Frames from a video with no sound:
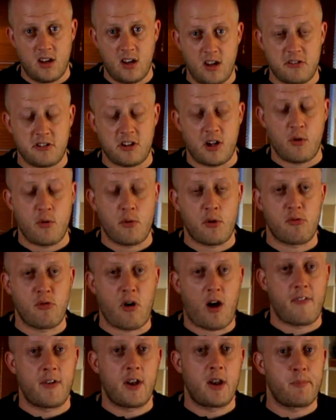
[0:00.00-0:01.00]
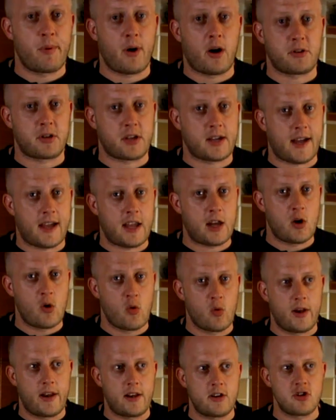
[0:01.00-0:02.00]
So rather than a party cake,
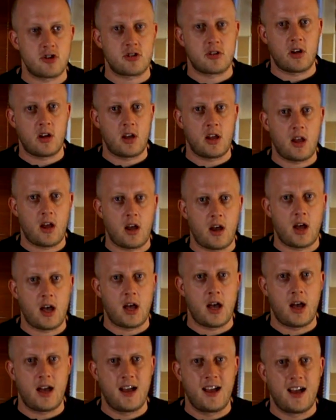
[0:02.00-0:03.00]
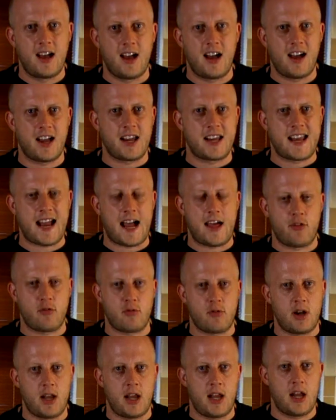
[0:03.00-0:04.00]
call it just a
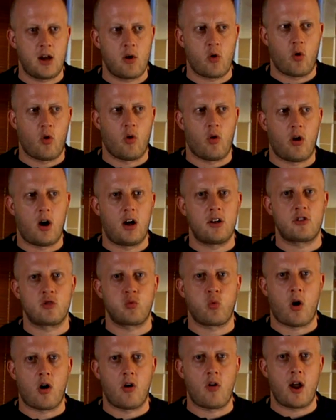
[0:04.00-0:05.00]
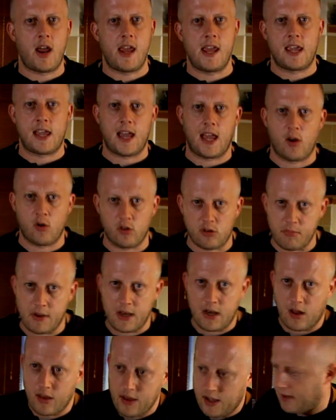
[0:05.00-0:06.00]
gathering or a soiree cake or something
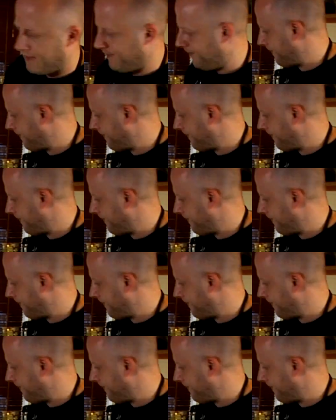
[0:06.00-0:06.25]
like that.